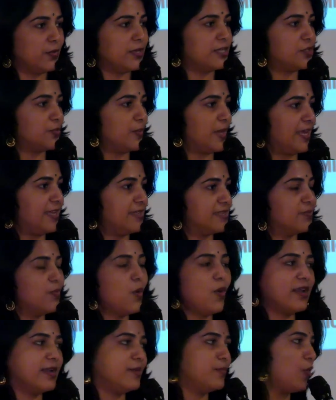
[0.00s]
which means
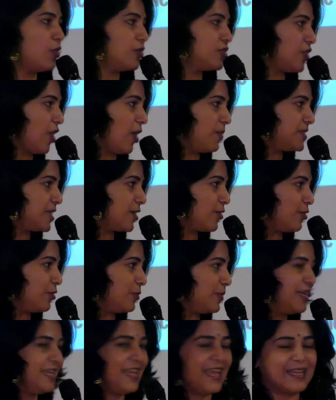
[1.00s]
more and more jobs are going
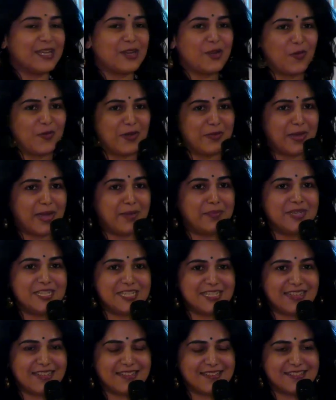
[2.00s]
to be taken over by
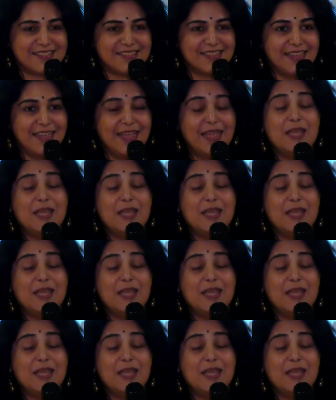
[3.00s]
machines.